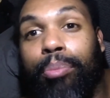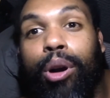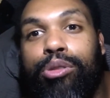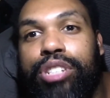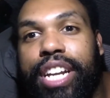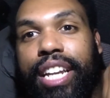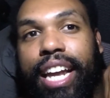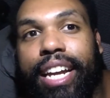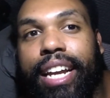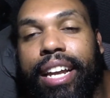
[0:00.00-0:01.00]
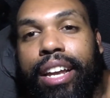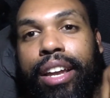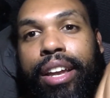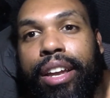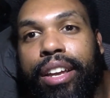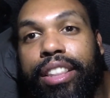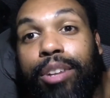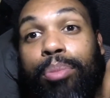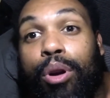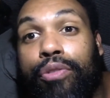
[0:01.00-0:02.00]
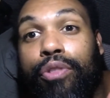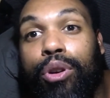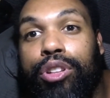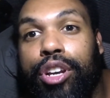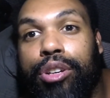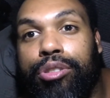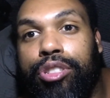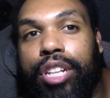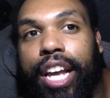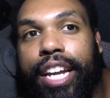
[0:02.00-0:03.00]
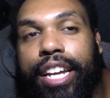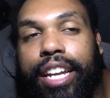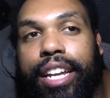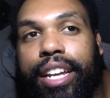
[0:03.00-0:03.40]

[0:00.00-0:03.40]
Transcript: posting like their portfolios, like